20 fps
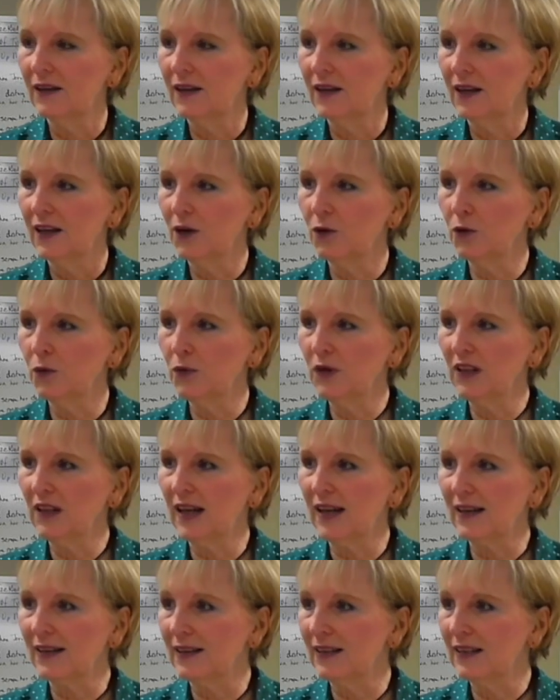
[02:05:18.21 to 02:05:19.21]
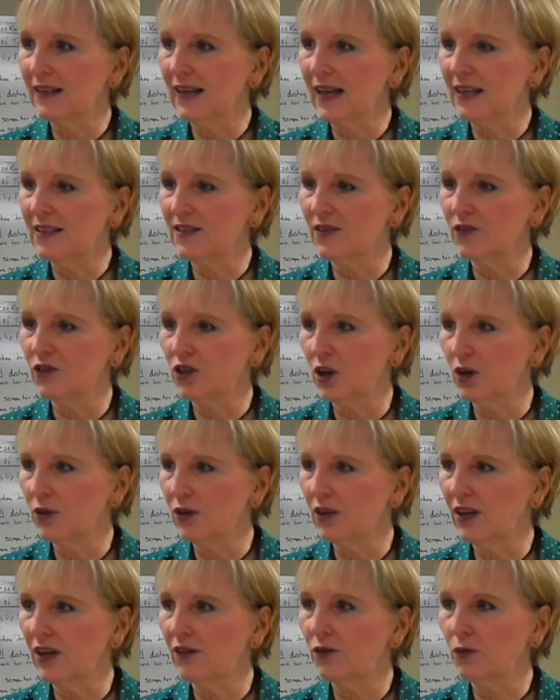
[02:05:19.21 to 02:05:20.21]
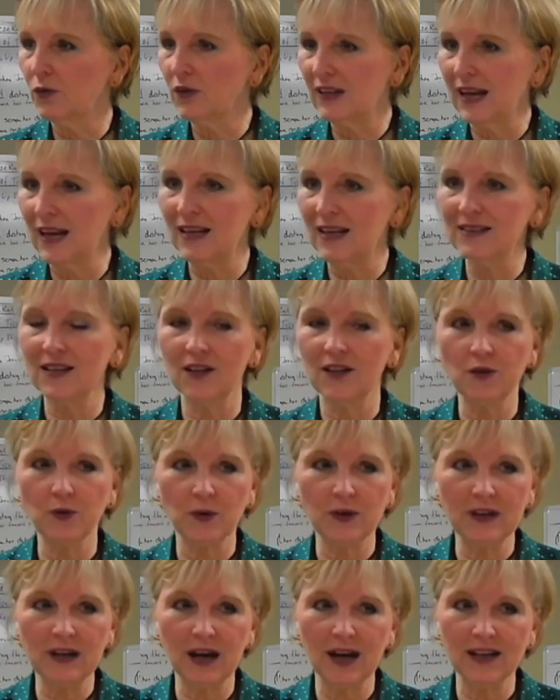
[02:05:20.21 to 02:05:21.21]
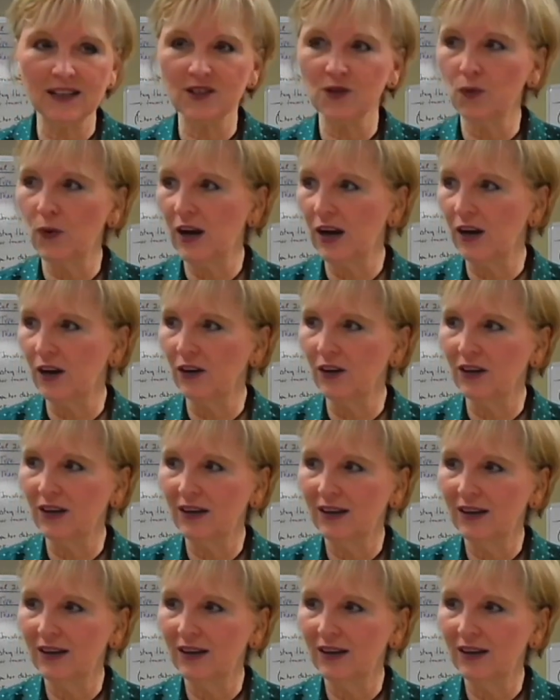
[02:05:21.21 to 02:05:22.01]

He will be like in the days of Jonah, 3 days and 3 nights where?